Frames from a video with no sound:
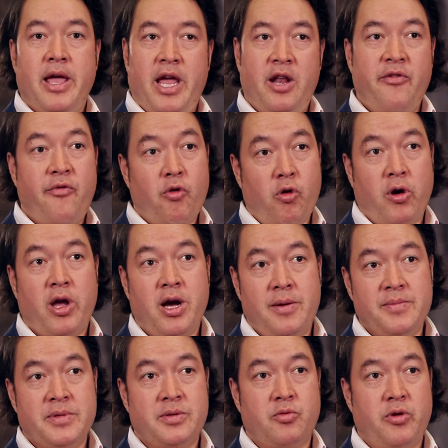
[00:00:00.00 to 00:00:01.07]
Infor
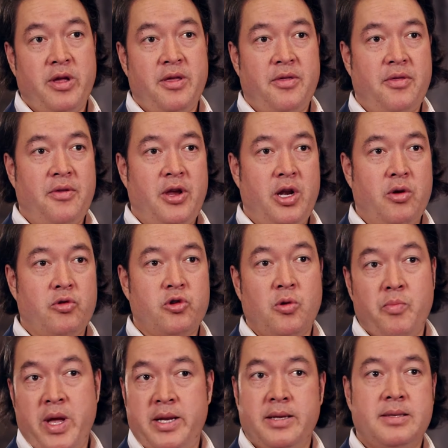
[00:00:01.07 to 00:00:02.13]
comes with, you know, a
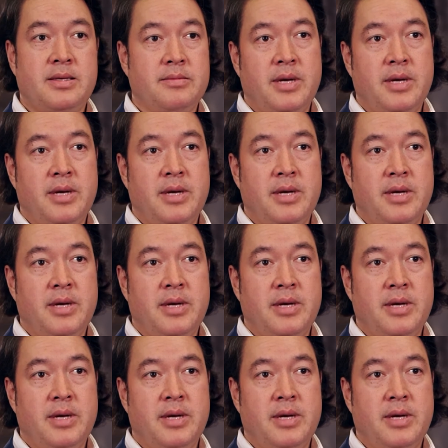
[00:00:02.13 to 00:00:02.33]
tremendous